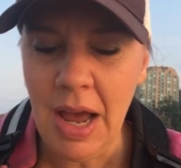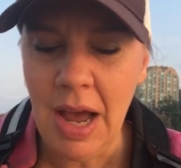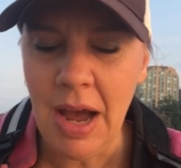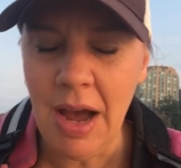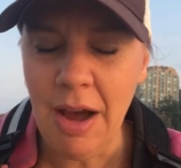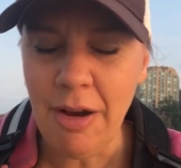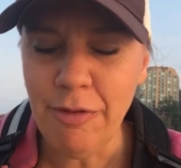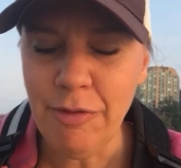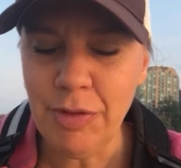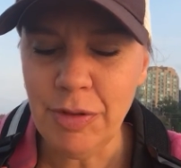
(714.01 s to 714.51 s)

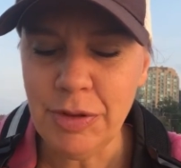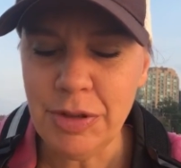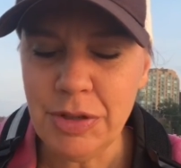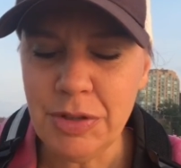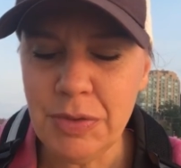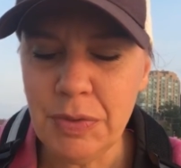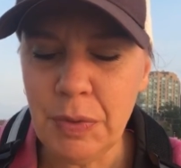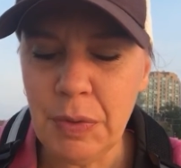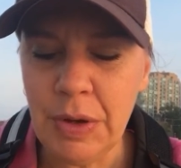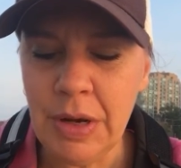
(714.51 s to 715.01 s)
Uh,
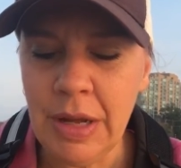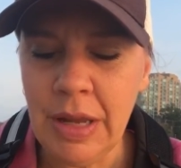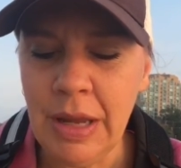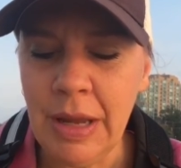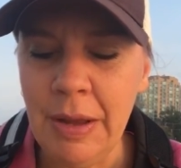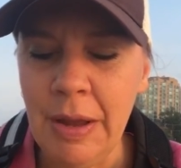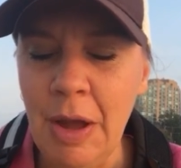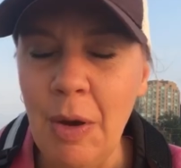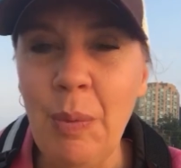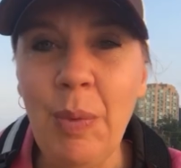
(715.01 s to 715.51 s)
verse 3,
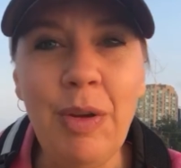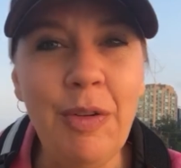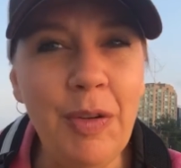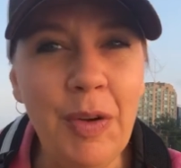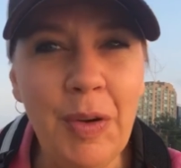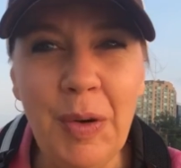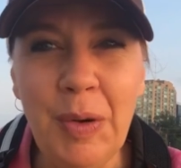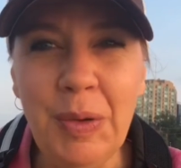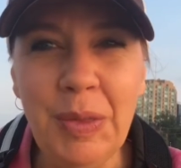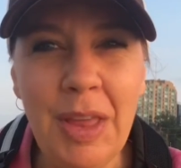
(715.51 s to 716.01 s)
we've
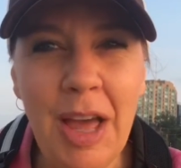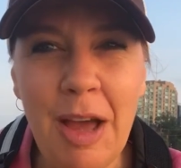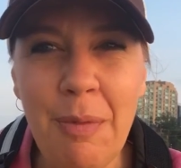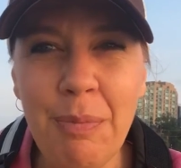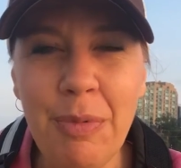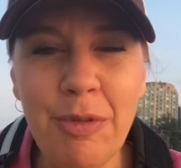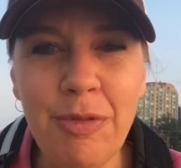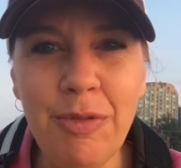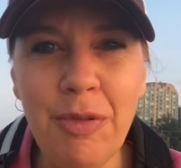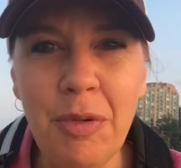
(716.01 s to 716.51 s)
heard that
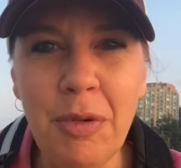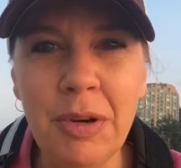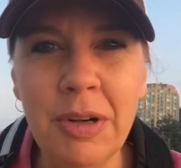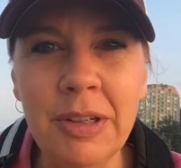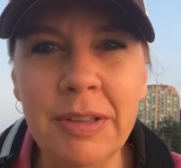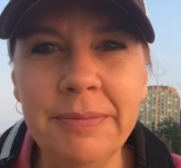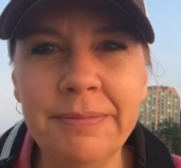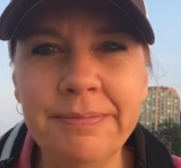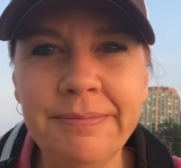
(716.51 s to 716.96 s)
before.